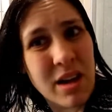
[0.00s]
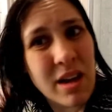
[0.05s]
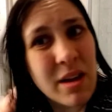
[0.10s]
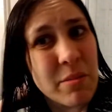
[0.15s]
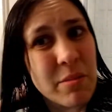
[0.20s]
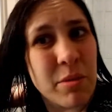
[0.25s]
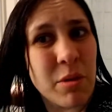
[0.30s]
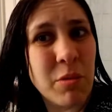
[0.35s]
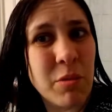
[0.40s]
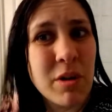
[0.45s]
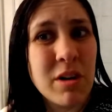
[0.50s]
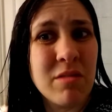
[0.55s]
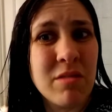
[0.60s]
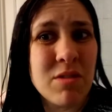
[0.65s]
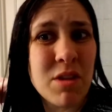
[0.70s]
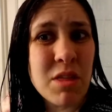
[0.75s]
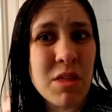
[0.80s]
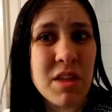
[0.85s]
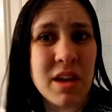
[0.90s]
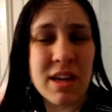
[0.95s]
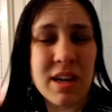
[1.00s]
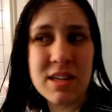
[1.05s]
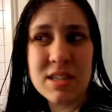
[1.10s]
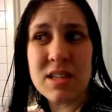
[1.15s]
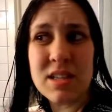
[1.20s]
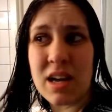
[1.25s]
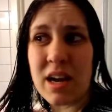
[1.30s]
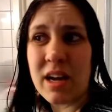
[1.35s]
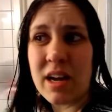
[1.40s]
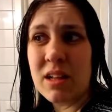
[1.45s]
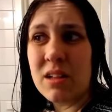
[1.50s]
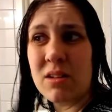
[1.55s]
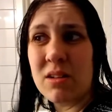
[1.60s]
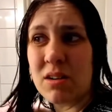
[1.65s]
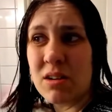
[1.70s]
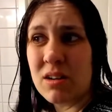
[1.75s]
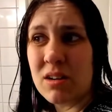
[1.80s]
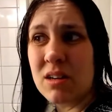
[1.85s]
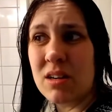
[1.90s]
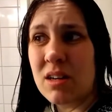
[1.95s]
But one of the things that I
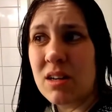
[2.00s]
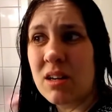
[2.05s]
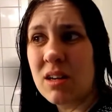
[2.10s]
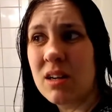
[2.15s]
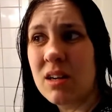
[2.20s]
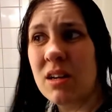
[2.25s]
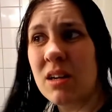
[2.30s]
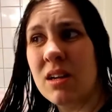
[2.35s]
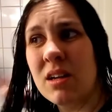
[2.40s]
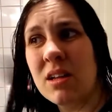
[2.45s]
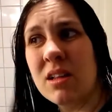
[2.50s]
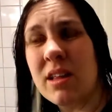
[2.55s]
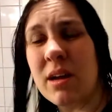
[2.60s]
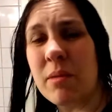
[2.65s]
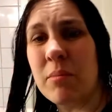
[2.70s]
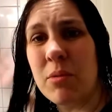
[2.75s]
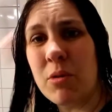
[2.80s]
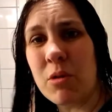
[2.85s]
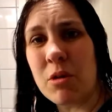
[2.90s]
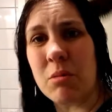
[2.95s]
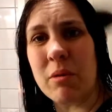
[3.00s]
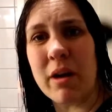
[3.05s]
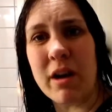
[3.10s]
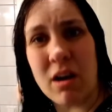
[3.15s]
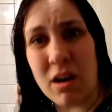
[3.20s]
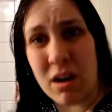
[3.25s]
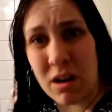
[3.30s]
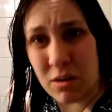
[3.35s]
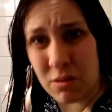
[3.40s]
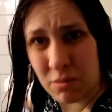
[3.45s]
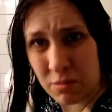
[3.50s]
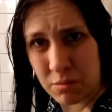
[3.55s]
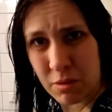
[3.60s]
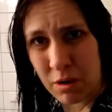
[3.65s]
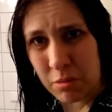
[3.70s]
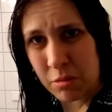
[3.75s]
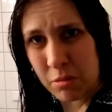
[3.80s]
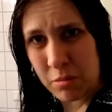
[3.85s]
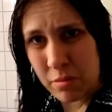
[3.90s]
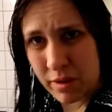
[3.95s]
learned that broke my heart,
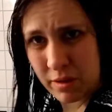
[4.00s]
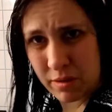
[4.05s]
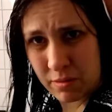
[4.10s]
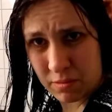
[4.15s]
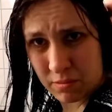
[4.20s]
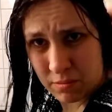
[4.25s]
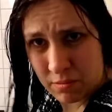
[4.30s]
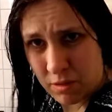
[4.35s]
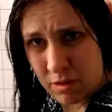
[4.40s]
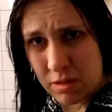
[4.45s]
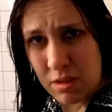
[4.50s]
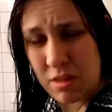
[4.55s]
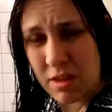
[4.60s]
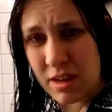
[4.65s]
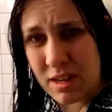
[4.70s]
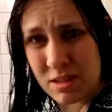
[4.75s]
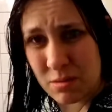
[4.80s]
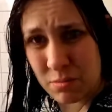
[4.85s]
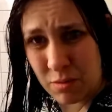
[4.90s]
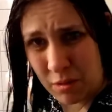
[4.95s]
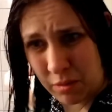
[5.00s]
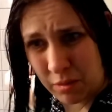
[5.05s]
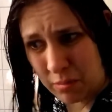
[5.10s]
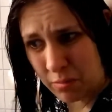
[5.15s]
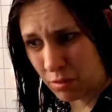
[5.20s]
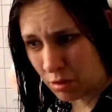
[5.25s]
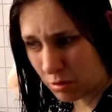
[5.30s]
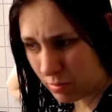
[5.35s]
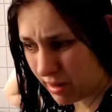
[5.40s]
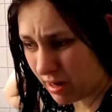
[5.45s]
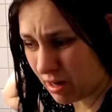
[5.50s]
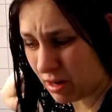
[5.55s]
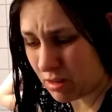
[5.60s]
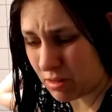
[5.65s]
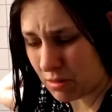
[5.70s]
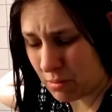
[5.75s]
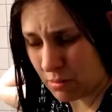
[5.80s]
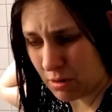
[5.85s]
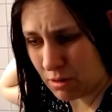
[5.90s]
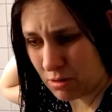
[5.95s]
one of the things that probably broke my heart
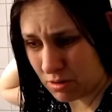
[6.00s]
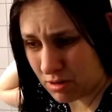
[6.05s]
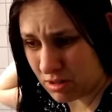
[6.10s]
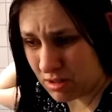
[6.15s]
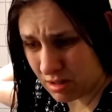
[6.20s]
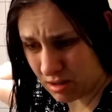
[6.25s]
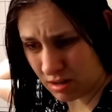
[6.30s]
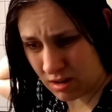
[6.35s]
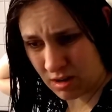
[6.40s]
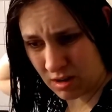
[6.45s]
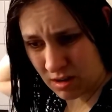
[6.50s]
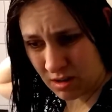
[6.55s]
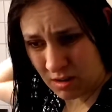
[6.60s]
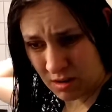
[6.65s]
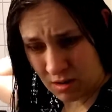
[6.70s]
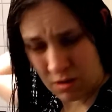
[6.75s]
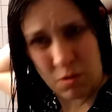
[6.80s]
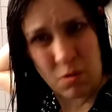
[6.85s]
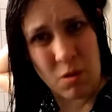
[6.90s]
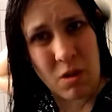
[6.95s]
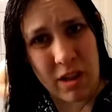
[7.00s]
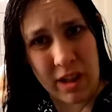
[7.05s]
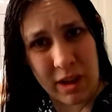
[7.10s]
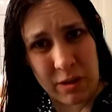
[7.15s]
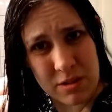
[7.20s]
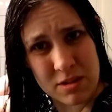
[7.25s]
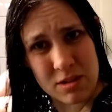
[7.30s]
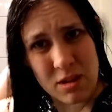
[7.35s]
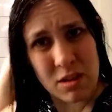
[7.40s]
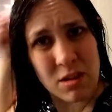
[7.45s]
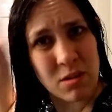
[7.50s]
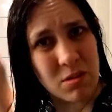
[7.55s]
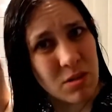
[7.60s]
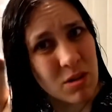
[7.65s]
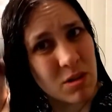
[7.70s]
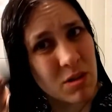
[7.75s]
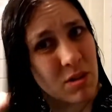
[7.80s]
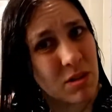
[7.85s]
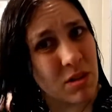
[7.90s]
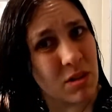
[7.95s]
the most while I was on the
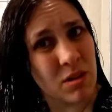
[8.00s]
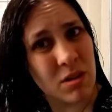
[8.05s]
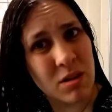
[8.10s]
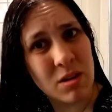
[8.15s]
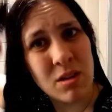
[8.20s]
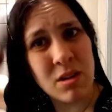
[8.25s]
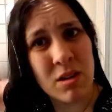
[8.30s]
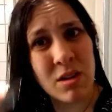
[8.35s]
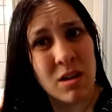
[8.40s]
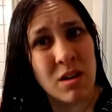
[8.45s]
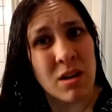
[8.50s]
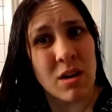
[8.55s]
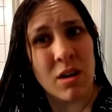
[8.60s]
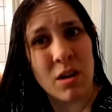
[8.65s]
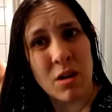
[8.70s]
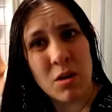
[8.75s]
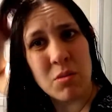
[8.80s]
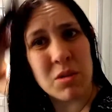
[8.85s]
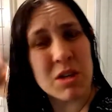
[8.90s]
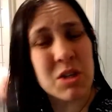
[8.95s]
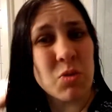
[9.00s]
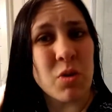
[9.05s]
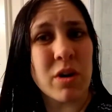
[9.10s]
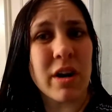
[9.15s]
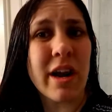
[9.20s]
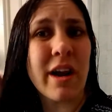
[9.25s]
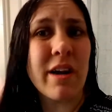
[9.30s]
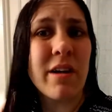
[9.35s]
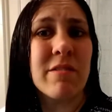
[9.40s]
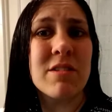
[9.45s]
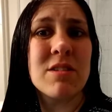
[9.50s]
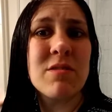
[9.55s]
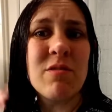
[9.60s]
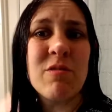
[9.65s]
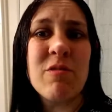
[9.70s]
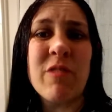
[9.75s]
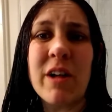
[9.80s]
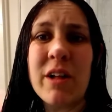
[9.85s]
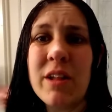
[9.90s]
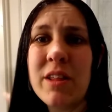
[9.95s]
road, was when I
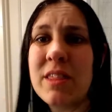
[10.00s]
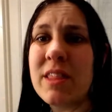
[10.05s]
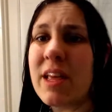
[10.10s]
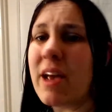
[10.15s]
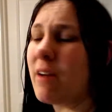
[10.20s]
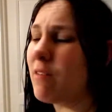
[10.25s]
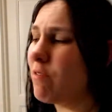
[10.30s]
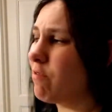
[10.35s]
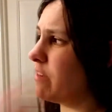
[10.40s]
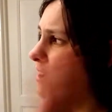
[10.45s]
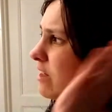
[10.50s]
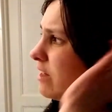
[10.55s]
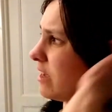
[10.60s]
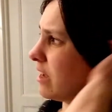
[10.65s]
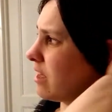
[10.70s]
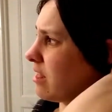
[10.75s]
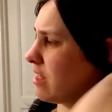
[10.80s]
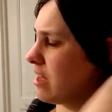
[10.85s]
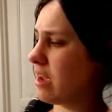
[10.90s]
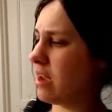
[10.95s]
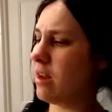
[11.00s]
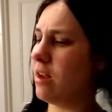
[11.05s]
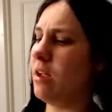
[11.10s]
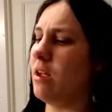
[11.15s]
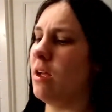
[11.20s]
felt that feeling that